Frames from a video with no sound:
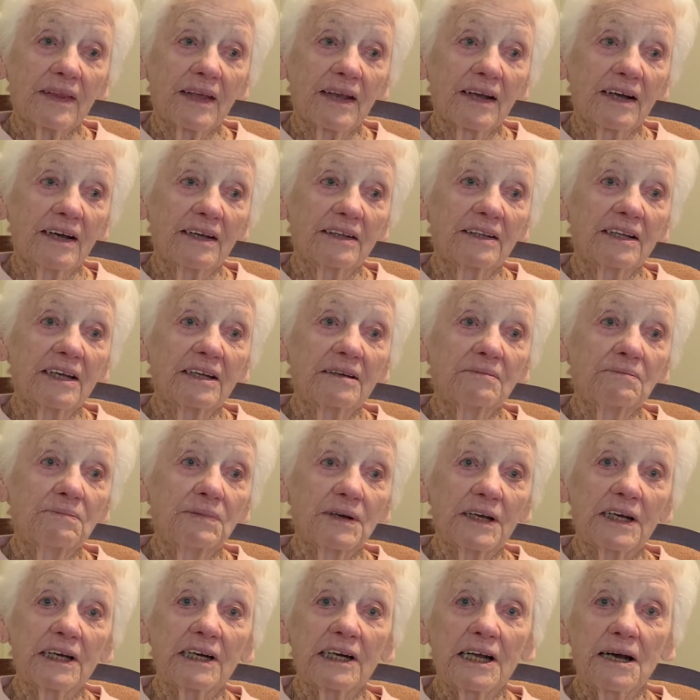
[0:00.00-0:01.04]
and then
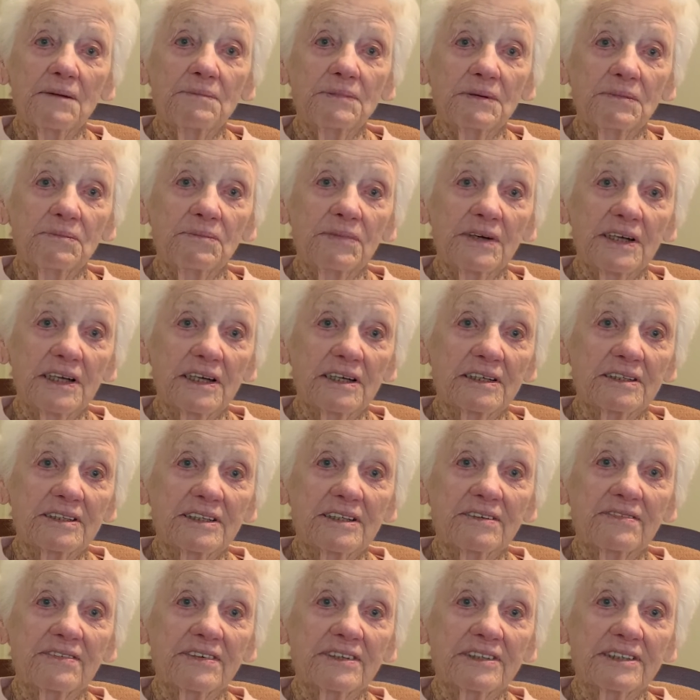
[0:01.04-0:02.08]
pick it up and bring it
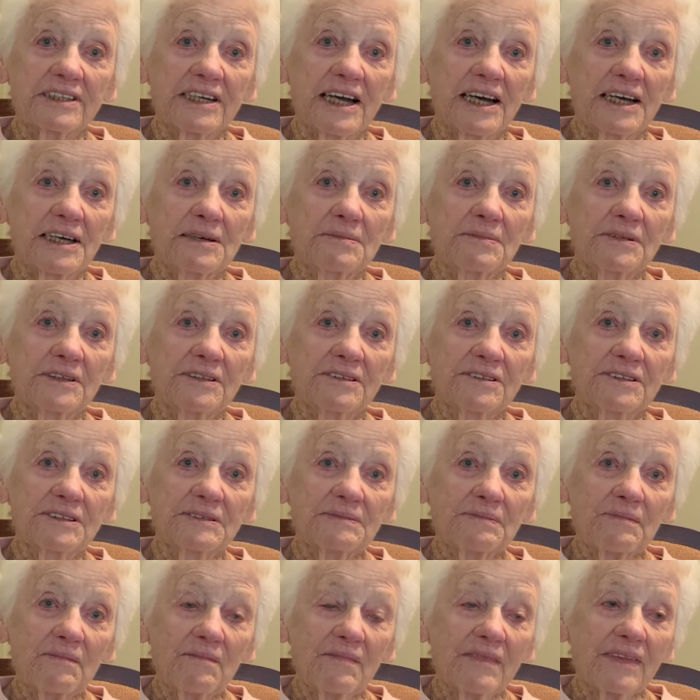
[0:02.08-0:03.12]
to the tables.
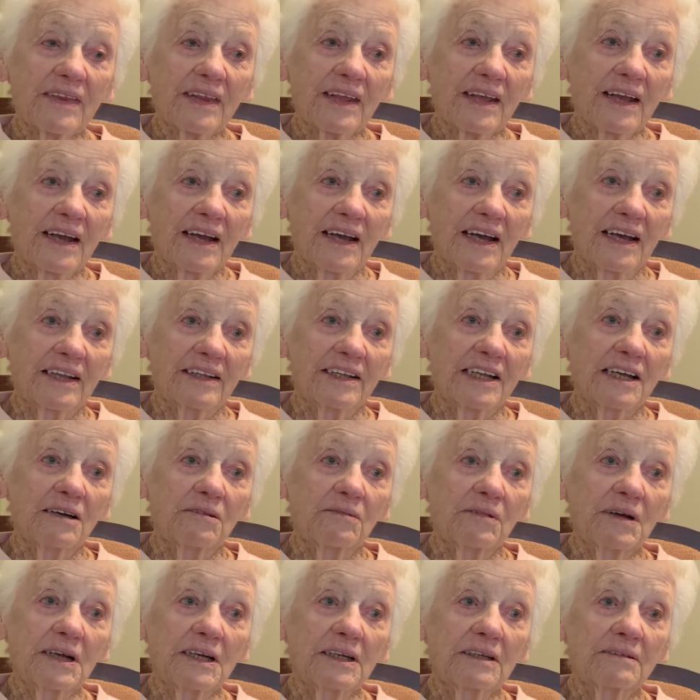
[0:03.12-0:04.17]
And then
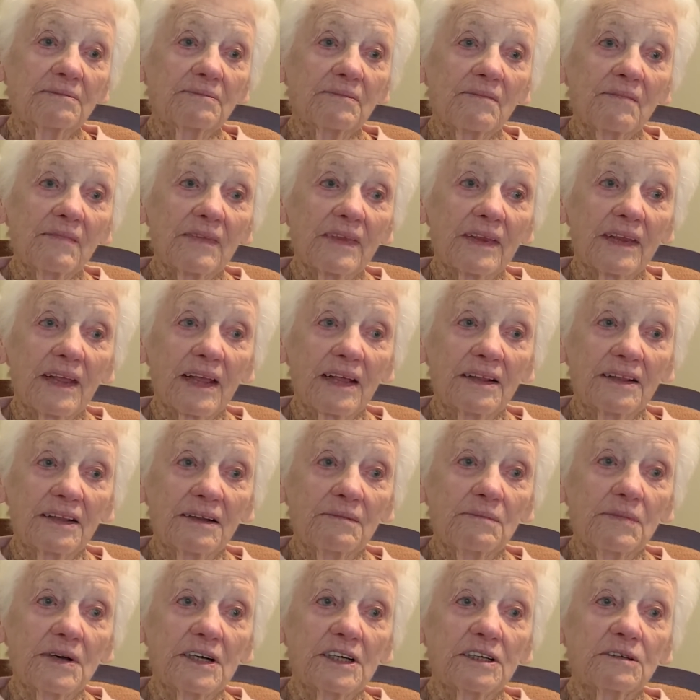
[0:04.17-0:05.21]
when the
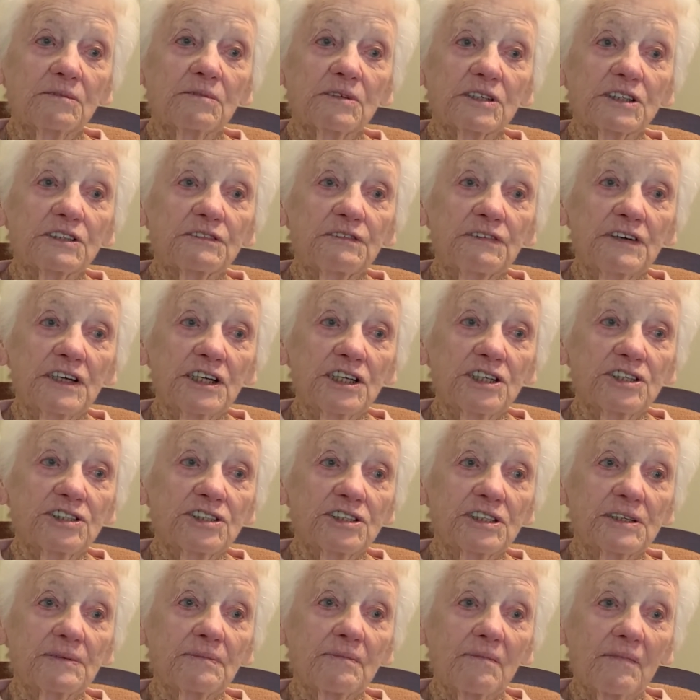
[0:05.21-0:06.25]
meal was
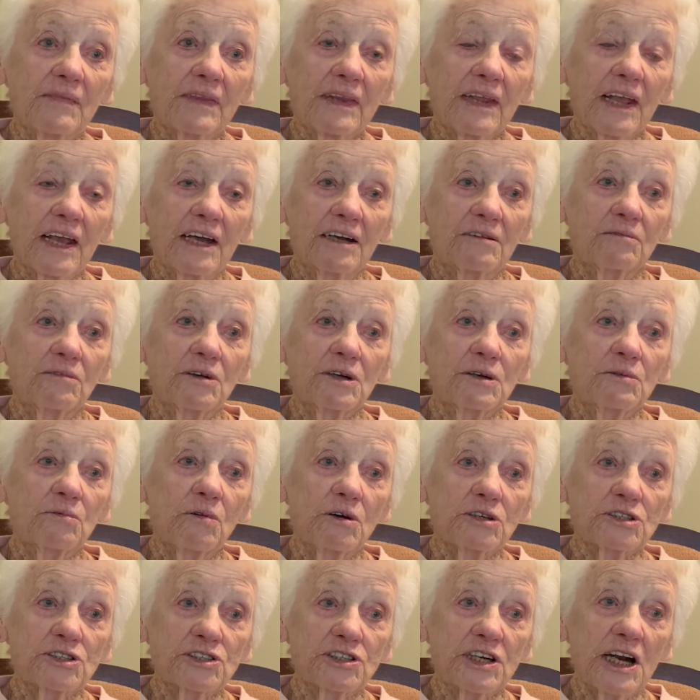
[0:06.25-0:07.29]
finished and we'd
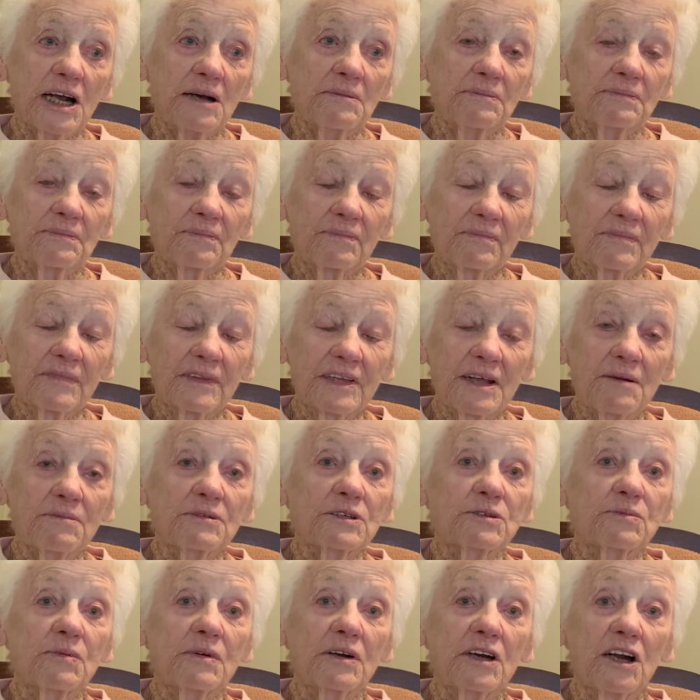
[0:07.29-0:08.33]
washed up, that
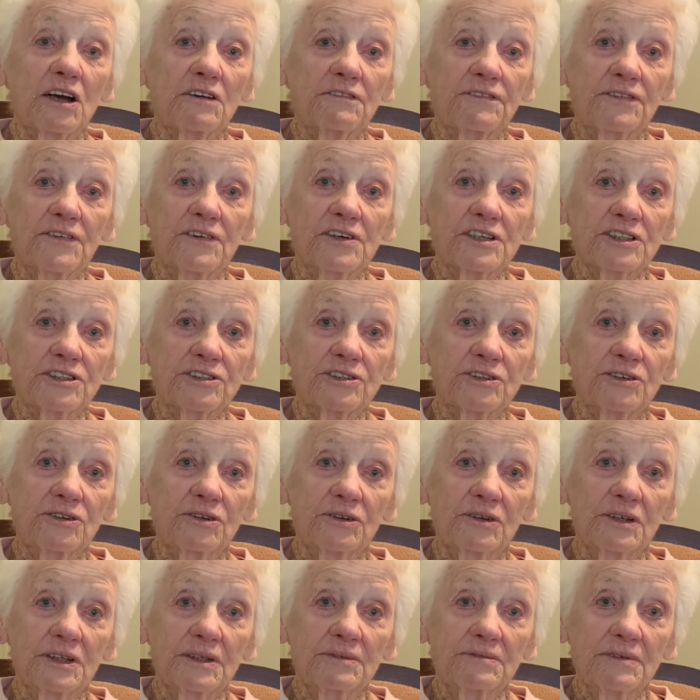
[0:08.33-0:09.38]
was when I first
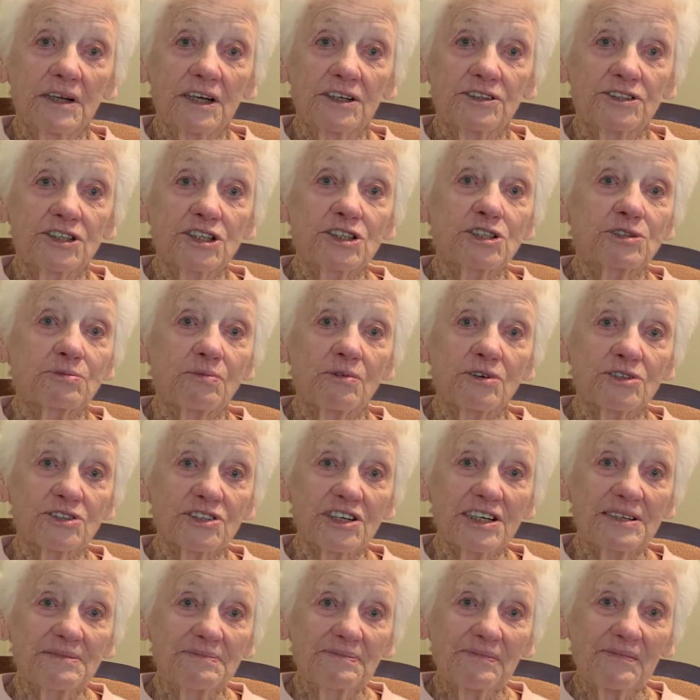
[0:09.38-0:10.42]
saw a
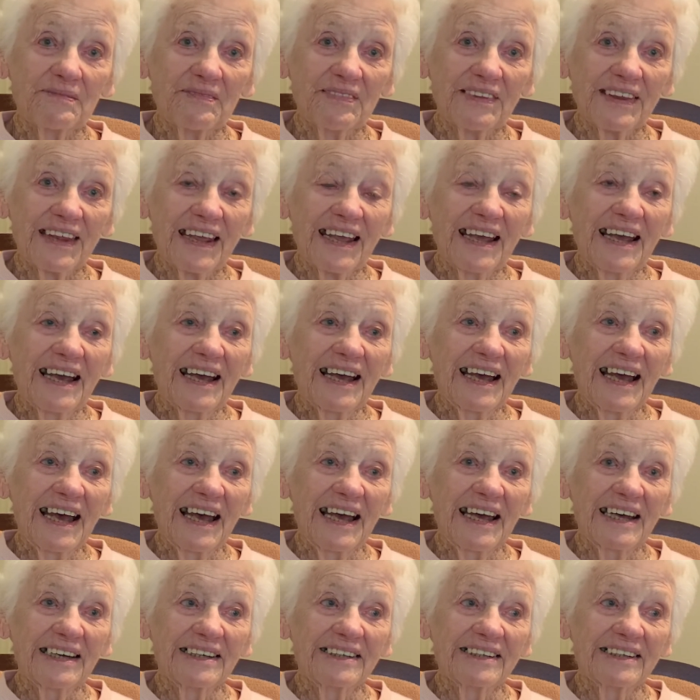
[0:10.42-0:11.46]
dishwasher,
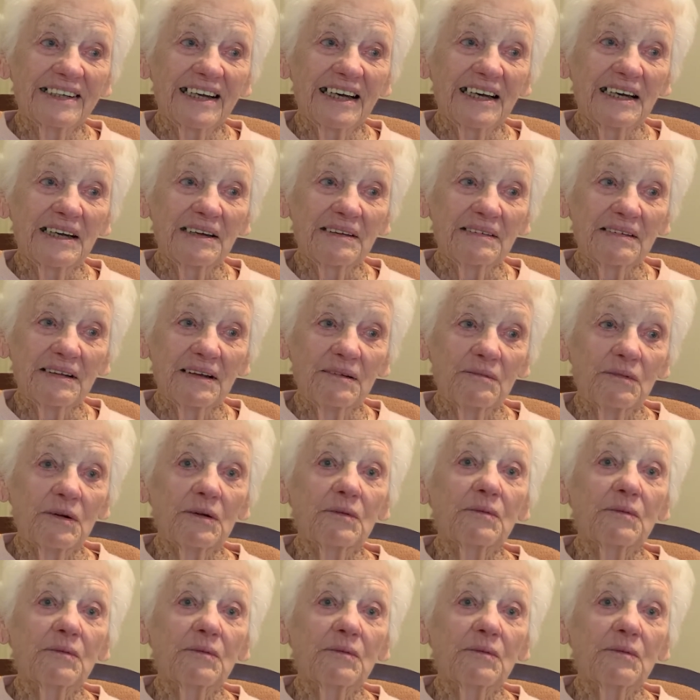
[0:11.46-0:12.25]
and we